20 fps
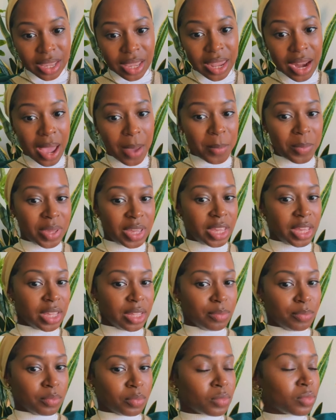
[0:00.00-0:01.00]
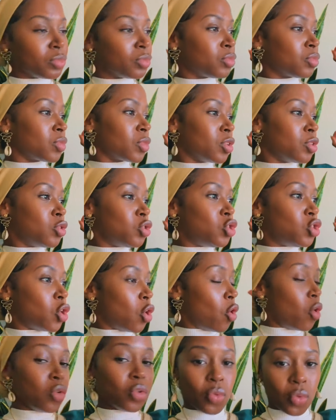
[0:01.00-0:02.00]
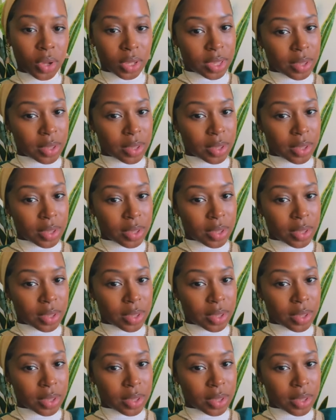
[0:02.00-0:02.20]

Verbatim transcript: And I mean, total